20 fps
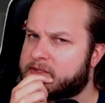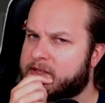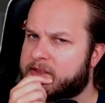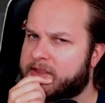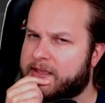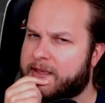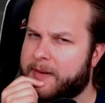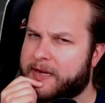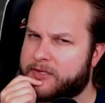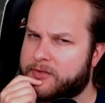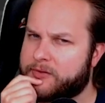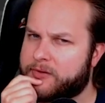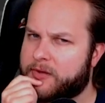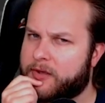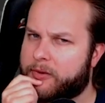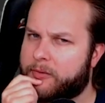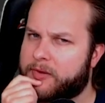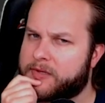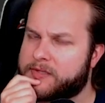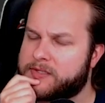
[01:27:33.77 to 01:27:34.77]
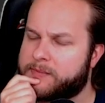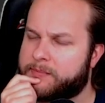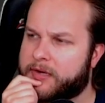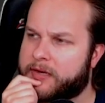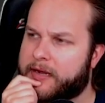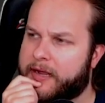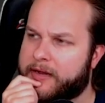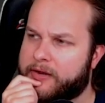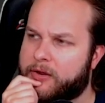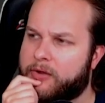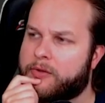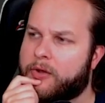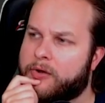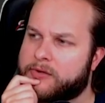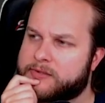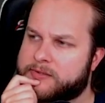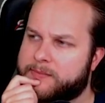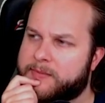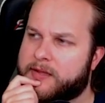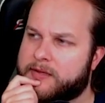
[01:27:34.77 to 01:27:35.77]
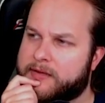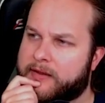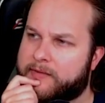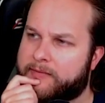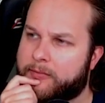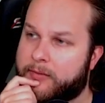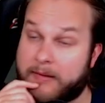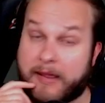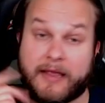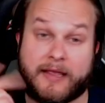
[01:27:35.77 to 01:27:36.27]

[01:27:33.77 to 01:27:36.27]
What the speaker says: I think he might do the other ones, but I know those would be the definite.